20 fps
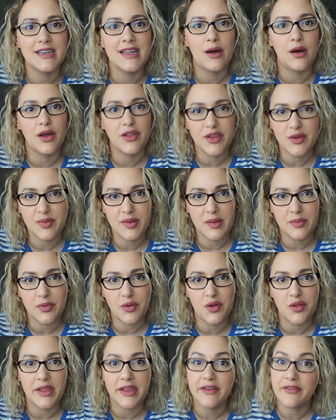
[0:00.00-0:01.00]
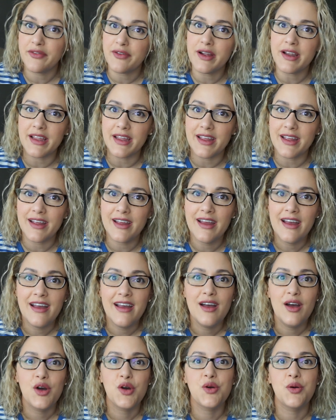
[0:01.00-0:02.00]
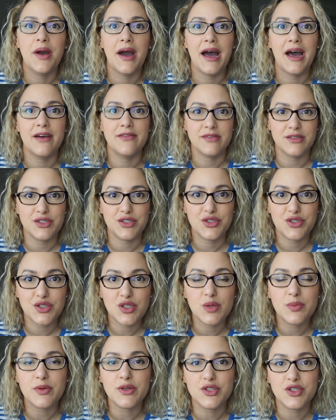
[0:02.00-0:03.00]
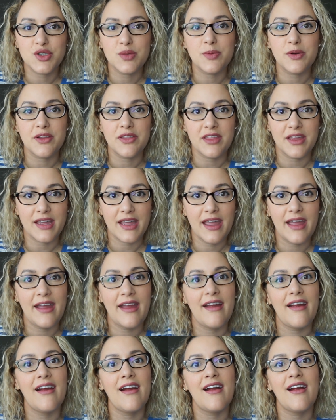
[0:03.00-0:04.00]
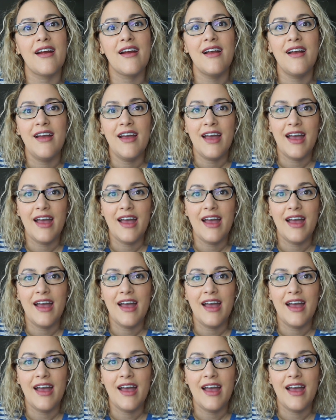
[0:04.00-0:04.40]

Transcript: Now other people like Freddie, who have super, super thick hair,